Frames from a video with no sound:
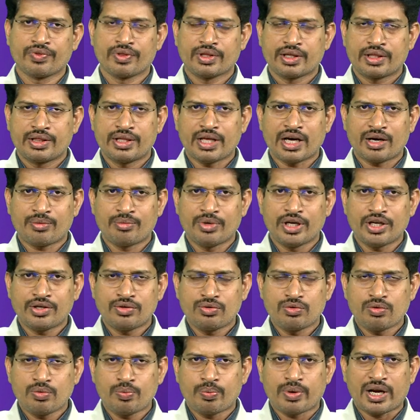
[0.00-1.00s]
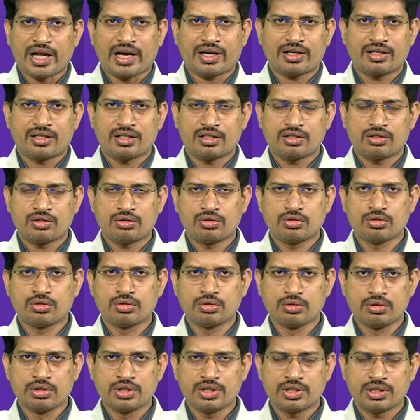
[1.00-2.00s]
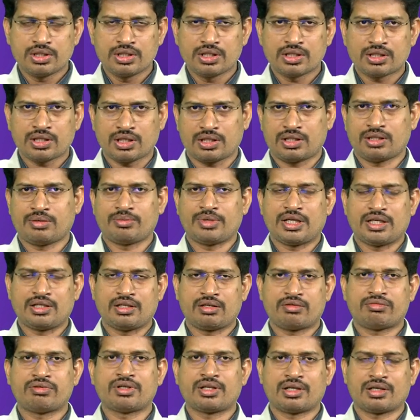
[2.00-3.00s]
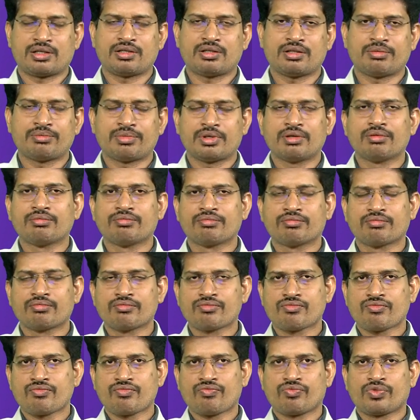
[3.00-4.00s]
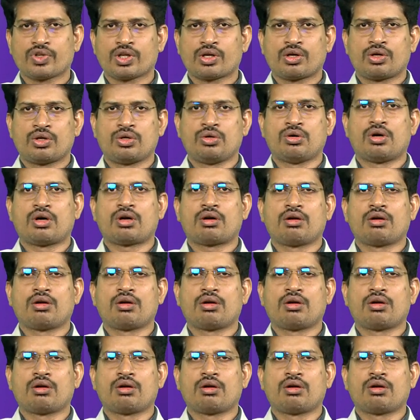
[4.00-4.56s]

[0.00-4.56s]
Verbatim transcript: they are made to practice to do it in a such a manner. For example, you are